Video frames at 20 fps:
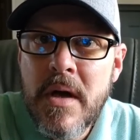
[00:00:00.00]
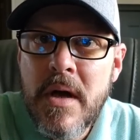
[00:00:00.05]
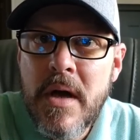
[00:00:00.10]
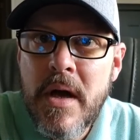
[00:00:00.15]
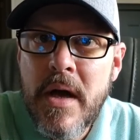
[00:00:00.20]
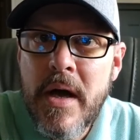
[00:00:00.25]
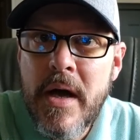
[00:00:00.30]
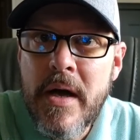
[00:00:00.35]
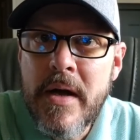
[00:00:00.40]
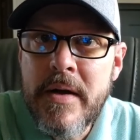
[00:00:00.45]

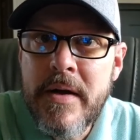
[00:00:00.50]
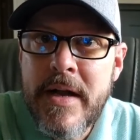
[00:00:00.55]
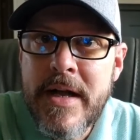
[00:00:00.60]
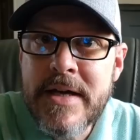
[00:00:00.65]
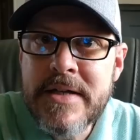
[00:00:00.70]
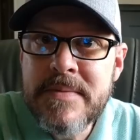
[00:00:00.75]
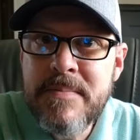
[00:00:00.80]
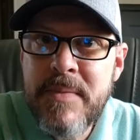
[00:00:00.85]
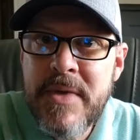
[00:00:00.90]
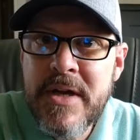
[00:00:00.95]

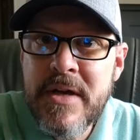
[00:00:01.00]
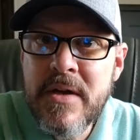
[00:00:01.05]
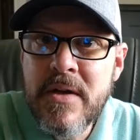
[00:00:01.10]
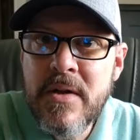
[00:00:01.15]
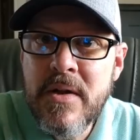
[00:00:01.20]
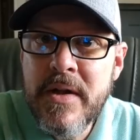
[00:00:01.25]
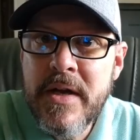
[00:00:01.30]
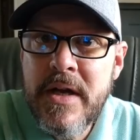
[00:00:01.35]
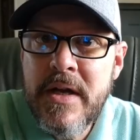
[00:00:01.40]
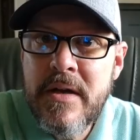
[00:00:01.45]
Next big
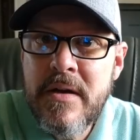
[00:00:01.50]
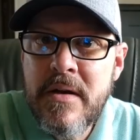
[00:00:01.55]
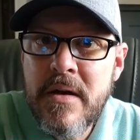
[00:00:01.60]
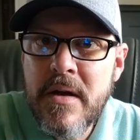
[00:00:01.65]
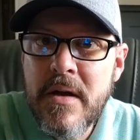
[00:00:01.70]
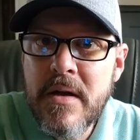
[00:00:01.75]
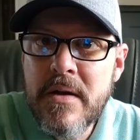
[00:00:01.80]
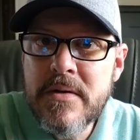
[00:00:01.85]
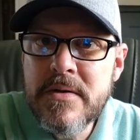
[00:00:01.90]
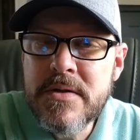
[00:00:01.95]
clean.
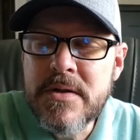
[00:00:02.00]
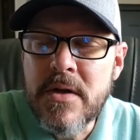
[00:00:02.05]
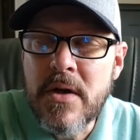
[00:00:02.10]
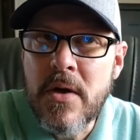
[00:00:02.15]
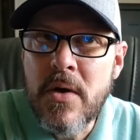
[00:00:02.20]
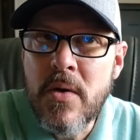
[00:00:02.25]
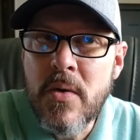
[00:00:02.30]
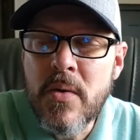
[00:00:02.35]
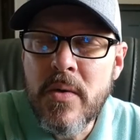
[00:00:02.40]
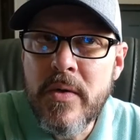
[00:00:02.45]

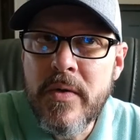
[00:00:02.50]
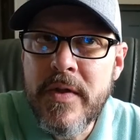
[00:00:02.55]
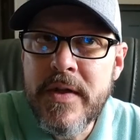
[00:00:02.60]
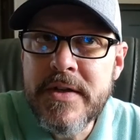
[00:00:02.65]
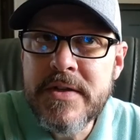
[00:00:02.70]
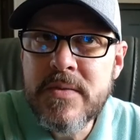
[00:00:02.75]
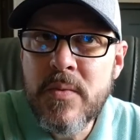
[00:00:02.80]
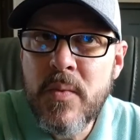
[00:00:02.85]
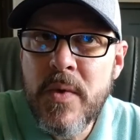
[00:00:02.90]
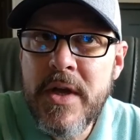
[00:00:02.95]
So
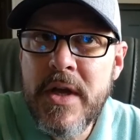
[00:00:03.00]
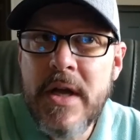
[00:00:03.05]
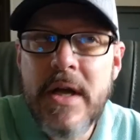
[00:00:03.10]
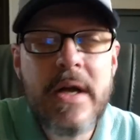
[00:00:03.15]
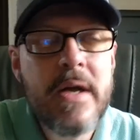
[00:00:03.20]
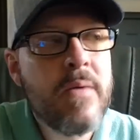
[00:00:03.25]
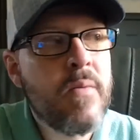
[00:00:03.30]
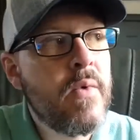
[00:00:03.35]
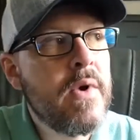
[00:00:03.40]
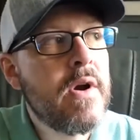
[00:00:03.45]
this
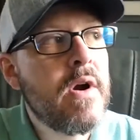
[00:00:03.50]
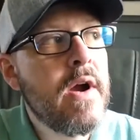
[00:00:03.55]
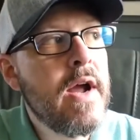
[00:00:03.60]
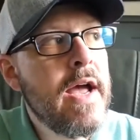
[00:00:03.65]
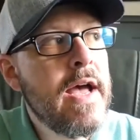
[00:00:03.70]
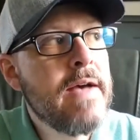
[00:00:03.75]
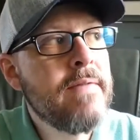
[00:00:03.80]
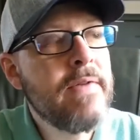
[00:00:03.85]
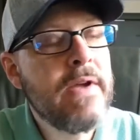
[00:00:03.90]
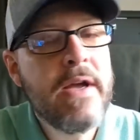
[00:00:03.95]
weekend we're
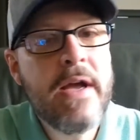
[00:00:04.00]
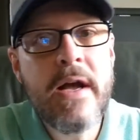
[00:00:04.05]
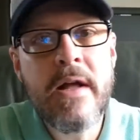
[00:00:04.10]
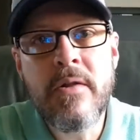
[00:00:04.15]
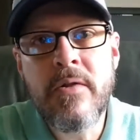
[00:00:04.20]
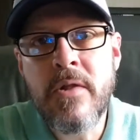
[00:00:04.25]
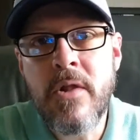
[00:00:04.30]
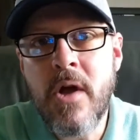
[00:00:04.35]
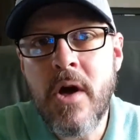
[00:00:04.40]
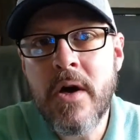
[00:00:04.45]
having a
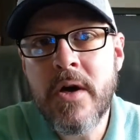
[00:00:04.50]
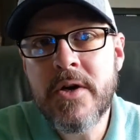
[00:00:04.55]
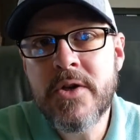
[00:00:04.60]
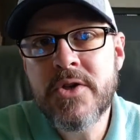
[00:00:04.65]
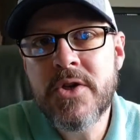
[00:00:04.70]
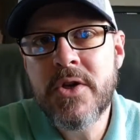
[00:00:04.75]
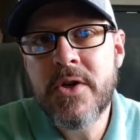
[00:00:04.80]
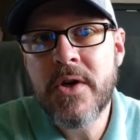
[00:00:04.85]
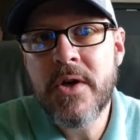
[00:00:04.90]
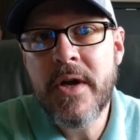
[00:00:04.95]

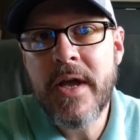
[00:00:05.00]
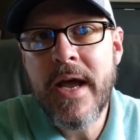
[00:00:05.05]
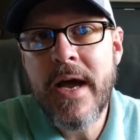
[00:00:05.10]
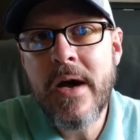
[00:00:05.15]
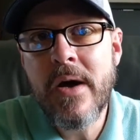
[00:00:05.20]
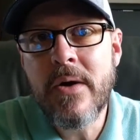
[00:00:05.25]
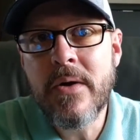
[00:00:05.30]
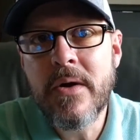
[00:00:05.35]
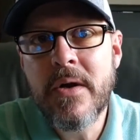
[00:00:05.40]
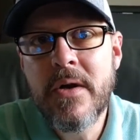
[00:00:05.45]
large
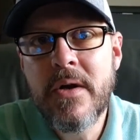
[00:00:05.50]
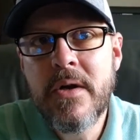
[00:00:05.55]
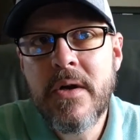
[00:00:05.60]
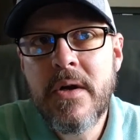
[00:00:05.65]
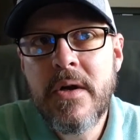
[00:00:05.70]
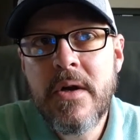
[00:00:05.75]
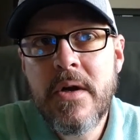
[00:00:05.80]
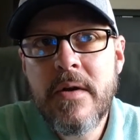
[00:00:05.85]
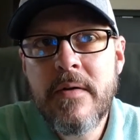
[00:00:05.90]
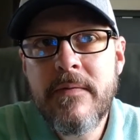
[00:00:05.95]
cookout
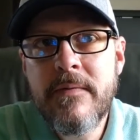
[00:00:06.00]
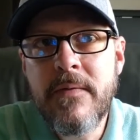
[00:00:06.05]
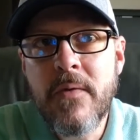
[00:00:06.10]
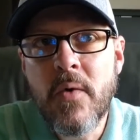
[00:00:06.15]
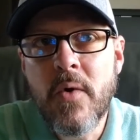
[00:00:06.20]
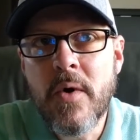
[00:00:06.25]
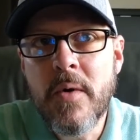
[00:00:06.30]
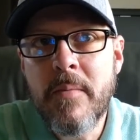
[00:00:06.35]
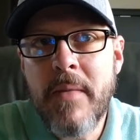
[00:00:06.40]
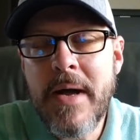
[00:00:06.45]

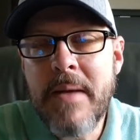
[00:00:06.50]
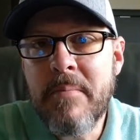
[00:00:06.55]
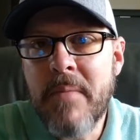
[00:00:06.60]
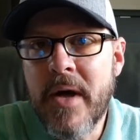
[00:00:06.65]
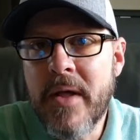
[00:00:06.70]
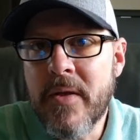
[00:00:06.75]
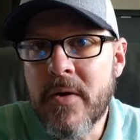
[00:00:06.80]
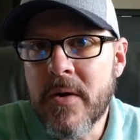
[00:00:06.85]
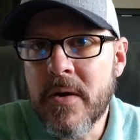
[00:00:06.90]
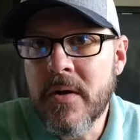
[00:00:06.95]
for my
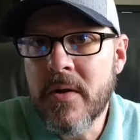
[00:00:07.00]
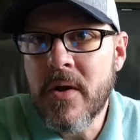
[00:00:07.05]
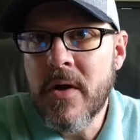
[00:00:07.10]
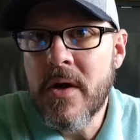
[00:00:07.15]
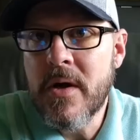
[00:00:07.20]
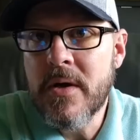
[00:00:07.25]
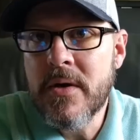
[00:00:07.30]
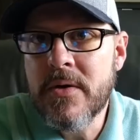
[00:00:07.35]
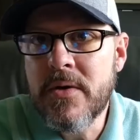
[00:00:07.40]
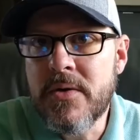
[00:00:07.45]

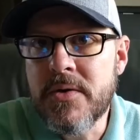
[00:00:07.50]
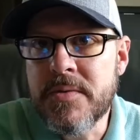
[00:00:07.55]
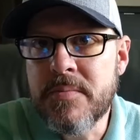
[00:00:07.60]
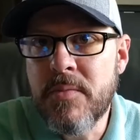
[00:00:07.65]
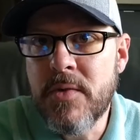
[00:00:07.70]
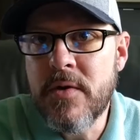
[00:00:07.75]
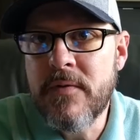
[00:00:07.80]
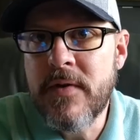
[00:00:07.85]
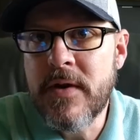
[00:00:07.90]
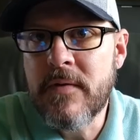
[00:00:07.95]
mother-in-law who's
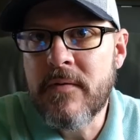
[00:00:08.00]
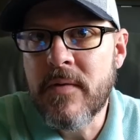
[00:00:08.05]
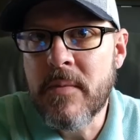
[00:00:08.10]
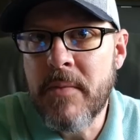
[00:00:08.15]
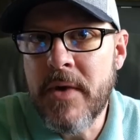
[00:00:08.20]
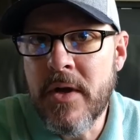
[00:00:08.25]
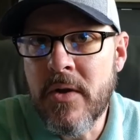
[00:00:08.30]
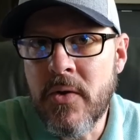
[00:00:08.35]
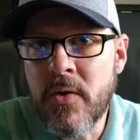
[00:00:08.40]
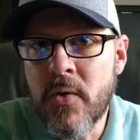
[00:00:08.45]
moving from
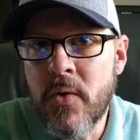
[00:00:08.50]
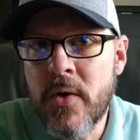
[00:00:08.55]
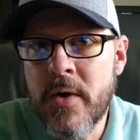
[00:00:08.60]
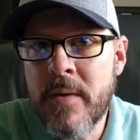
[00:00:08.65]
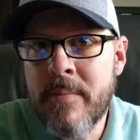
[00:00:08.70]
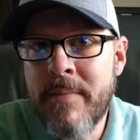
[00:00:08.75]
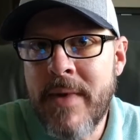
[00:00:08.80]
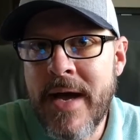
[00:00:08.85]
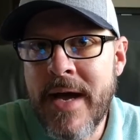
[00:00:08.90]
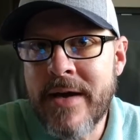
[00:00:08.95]
Illinois
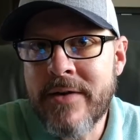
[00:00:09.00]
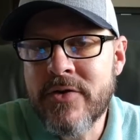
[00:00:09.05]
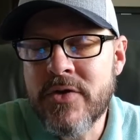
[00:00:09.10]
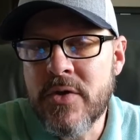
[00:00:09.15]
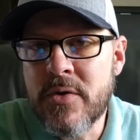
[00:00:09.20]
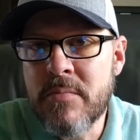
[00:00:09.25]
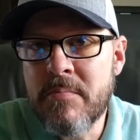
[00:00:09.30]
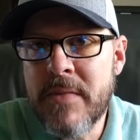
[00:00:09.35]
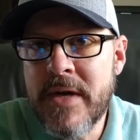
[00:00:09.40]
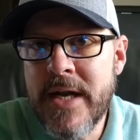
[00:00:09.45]
back
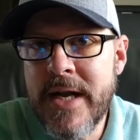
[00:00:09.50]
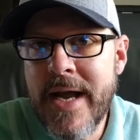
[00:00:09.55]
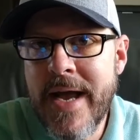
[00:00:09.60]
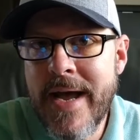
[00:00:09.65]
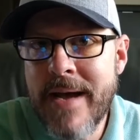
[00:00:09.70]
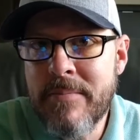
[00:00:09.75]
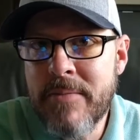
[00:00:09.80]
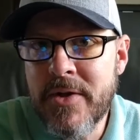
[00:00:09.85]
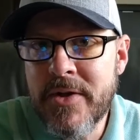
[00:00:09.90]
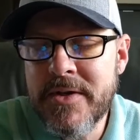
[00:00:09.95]
to
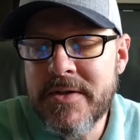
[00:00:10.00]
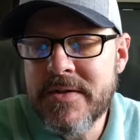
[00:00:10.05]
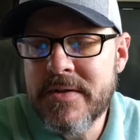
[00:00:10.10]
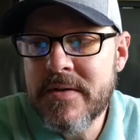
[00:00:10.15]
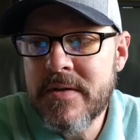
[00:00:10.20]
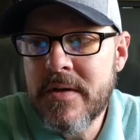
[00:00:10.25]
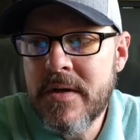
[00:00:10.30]
Minneapolis,